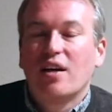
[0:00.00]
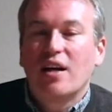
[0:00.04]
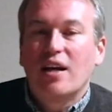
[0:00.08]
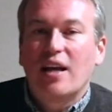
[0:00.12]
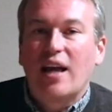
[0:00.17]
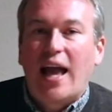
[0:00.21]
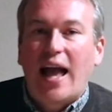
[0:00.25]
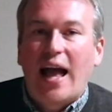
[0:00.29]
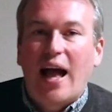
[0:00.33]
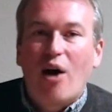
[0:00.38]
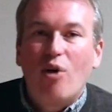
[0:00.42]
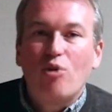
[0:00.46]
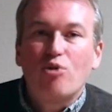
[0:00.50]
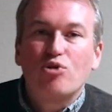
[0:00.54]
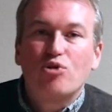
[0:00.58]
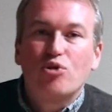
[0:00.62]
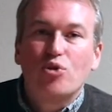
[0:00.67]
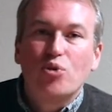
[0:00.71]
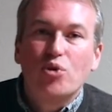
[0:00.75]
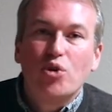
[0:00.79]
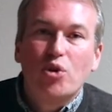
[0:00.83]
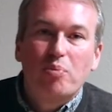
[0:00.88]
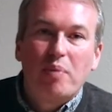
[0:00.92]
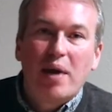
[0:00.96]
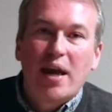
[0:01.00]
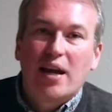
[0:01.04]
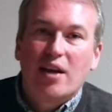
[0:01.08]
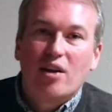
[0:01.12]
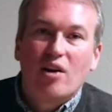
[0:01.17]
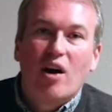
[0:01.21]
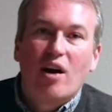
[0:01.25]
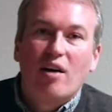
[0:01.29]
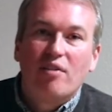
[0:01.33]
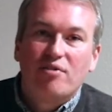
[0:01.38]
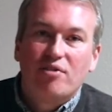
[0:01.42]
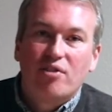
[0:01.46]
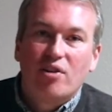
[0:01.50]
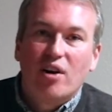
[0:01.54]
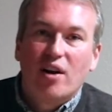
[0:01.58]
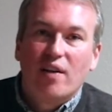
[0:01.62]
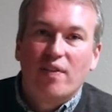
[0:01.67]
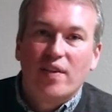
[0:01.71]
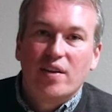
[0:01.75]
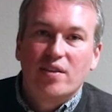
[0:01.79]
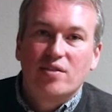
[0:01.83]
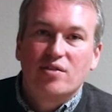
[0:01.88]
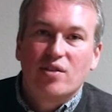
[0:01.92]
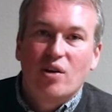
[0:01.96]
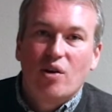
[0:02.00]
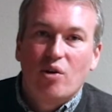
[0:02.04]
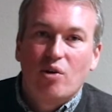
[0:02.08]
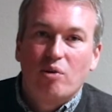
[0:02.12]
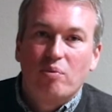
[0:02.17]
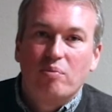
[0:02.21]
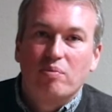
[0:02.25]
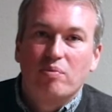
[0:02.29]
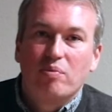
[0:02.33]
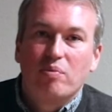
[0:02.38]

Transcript: How do you make an offer on this home?